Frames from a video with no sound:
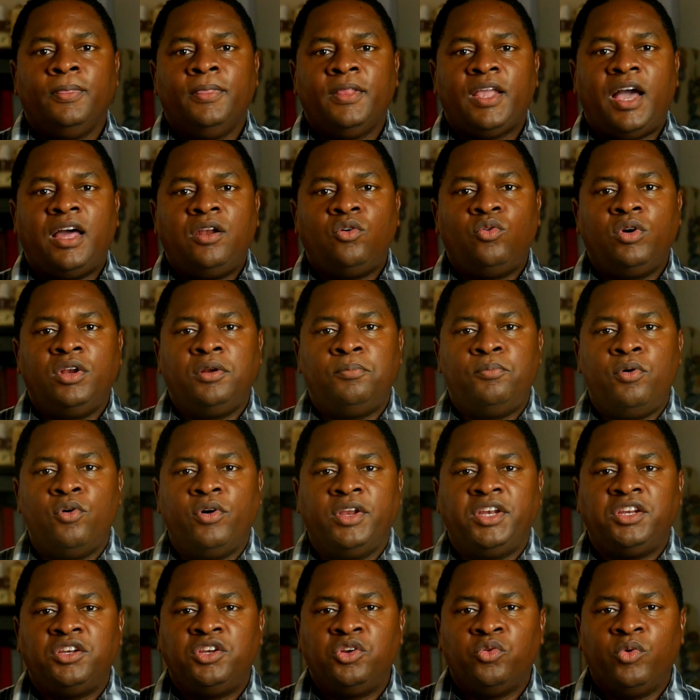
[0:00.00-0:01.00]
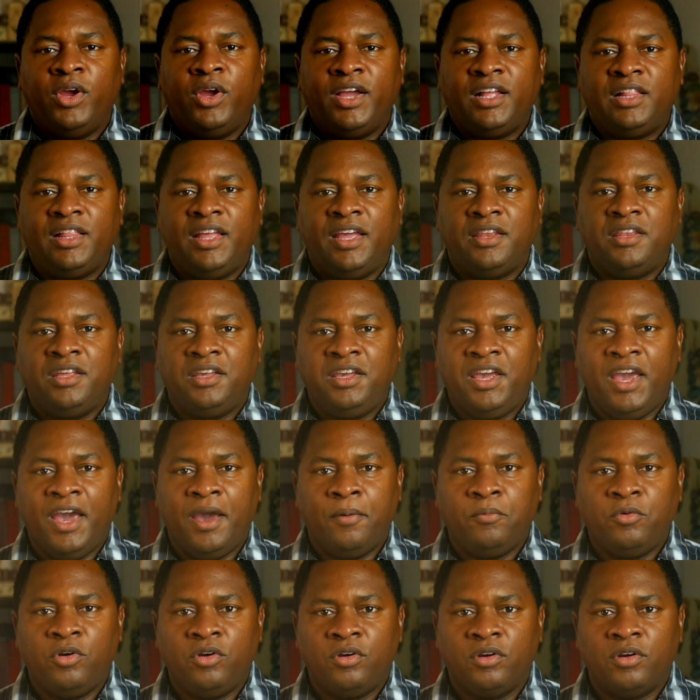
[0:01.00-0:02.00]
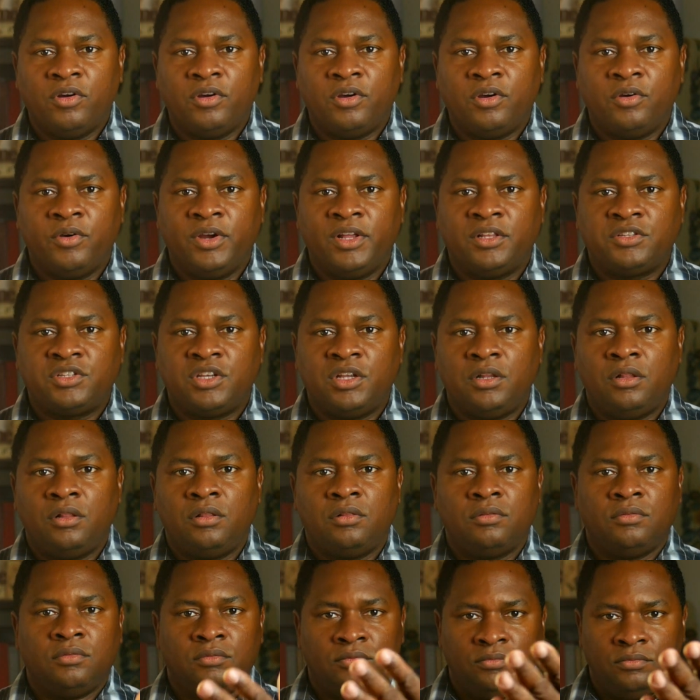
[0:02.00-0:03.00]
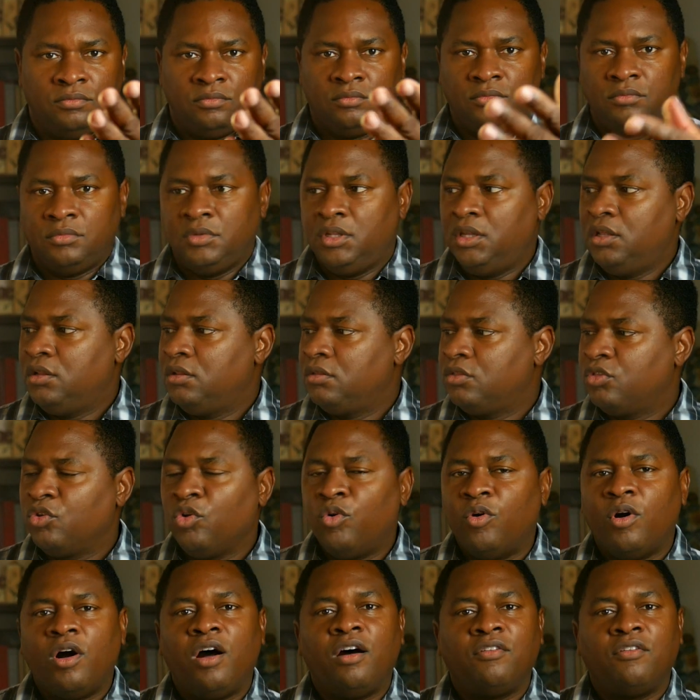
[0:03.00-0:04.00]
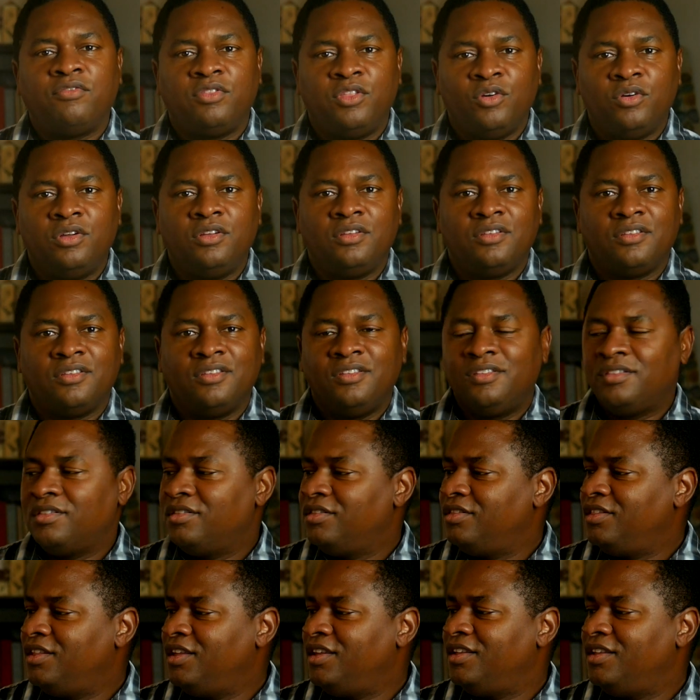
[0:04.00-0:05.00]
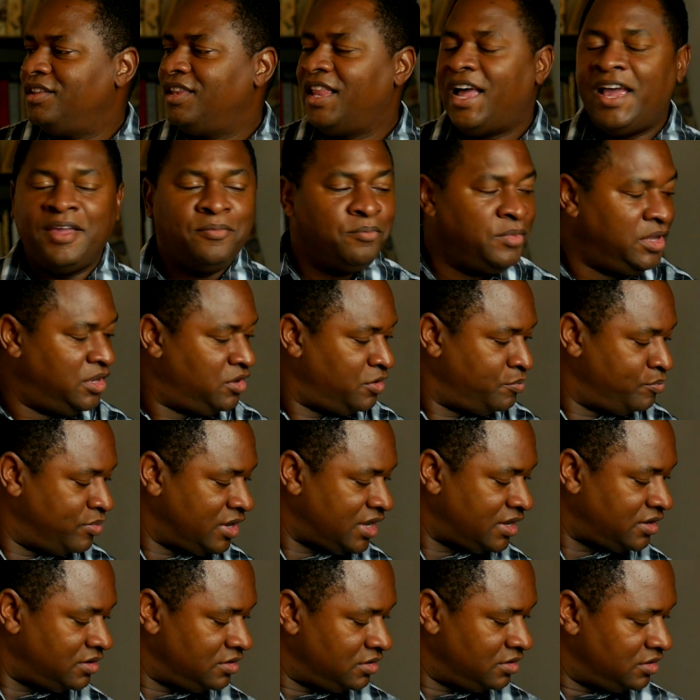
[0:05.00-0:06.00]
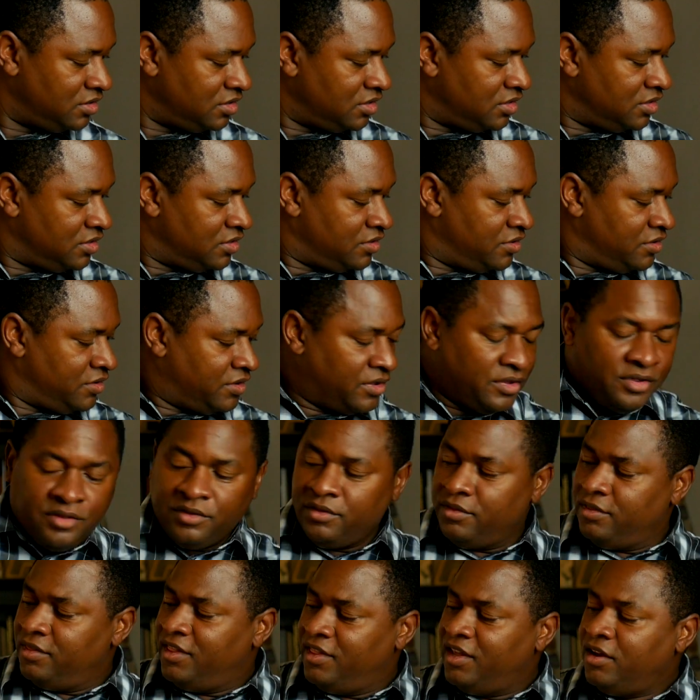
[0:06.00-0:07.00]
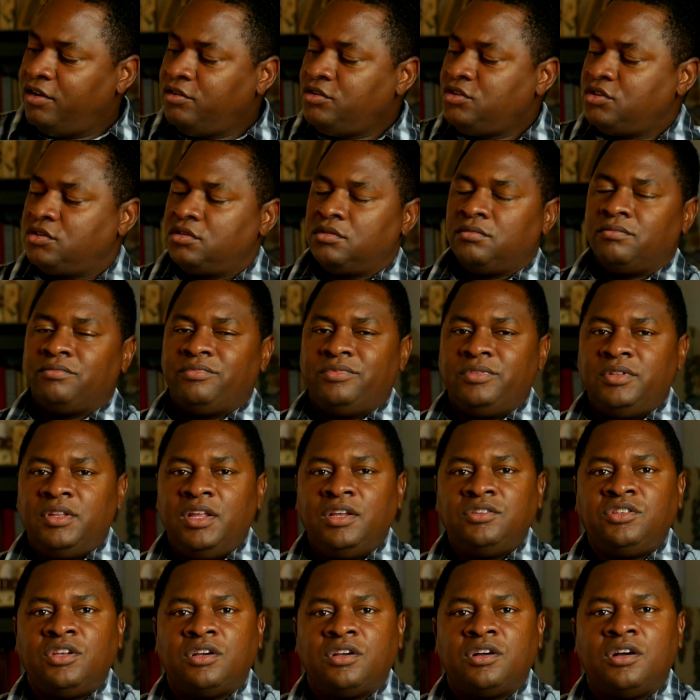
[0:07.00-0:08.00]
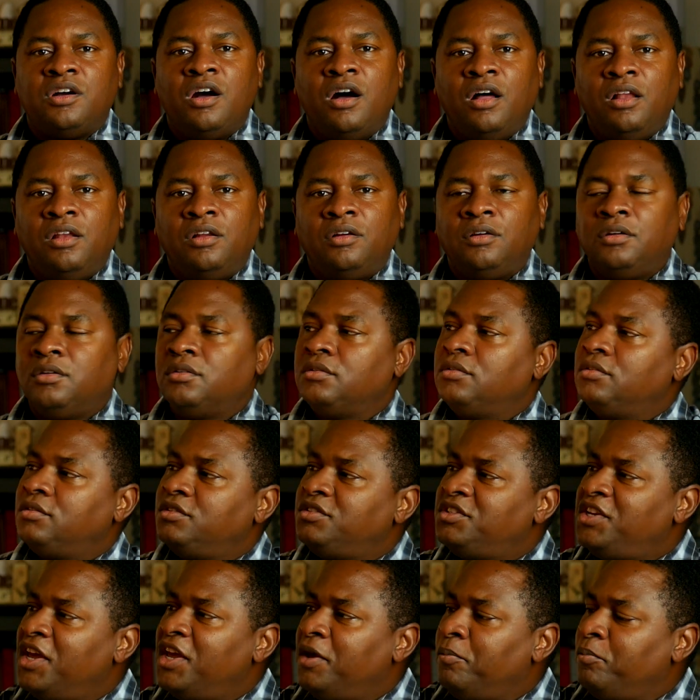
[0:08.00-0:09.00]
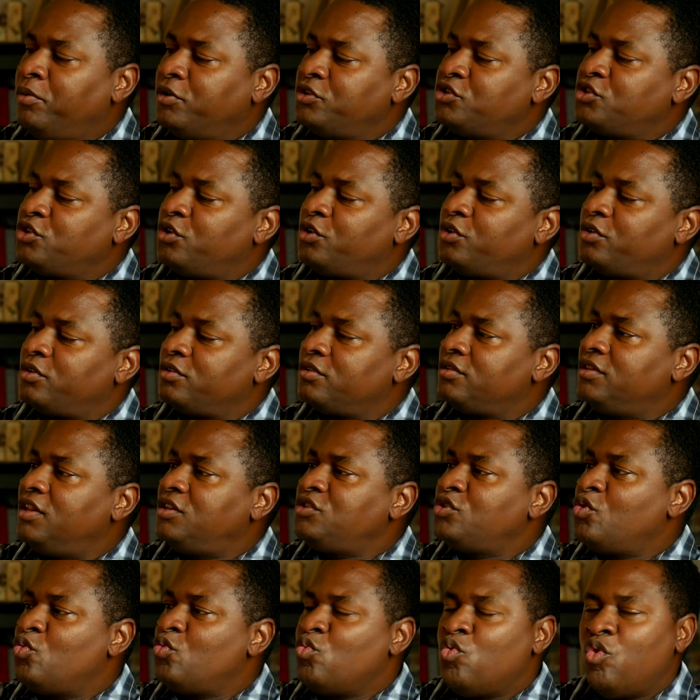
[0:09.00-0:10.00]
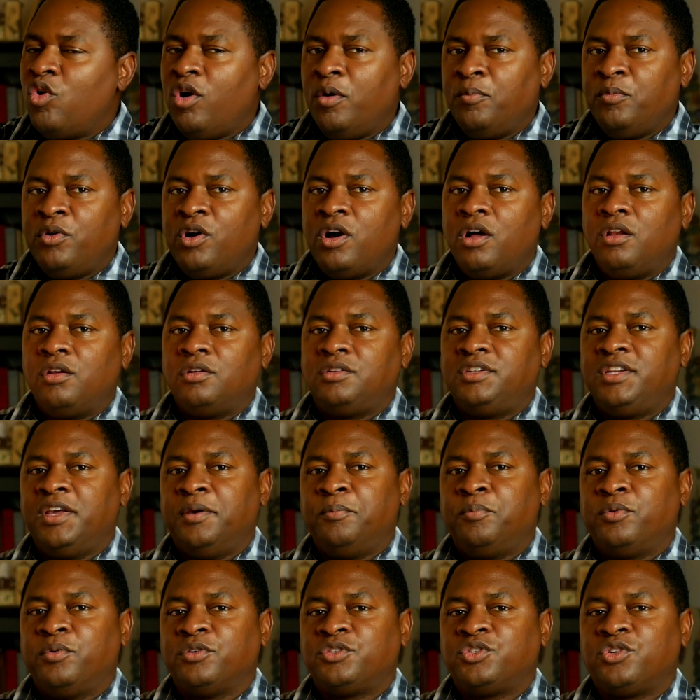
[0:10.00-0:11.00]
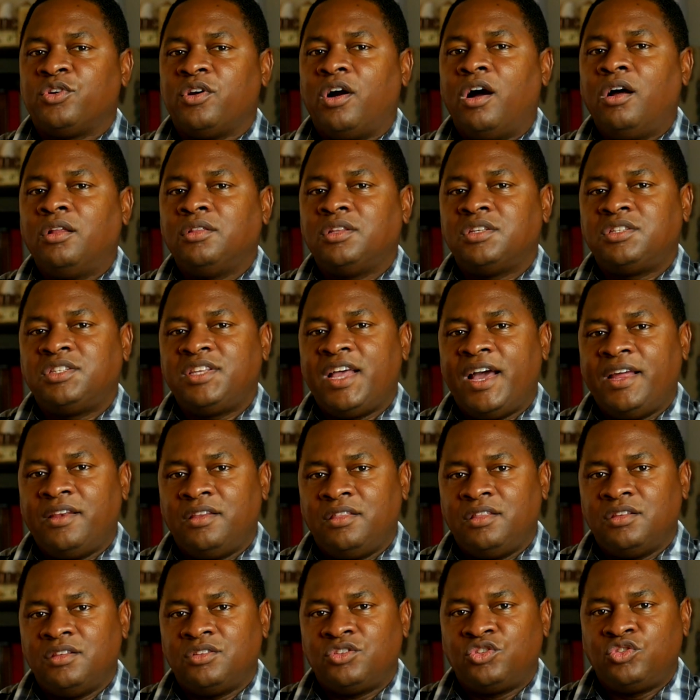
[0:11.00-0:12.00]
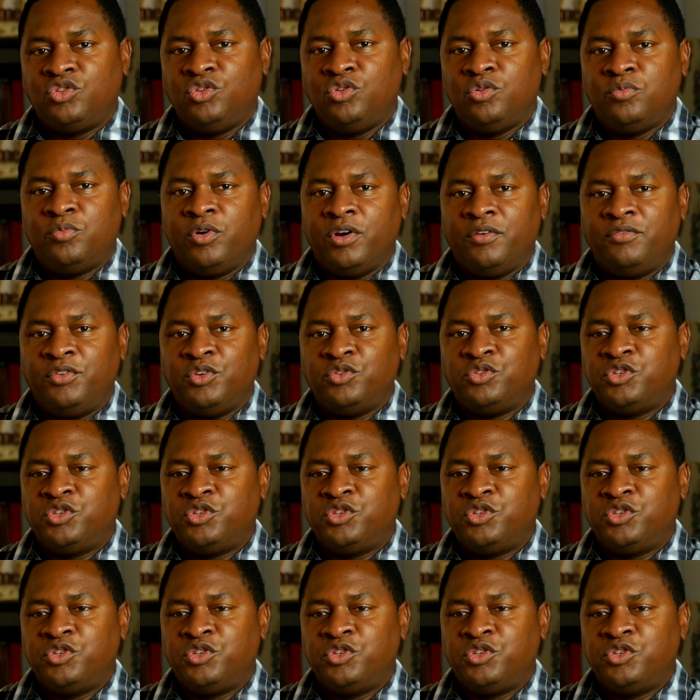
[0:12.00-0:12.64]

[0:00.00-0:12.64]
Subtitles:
I don't want to point it directly at the camera or else it'll throw off the light meter, but there's a color temperature, there's a warm color temperature on the side of this tube where if you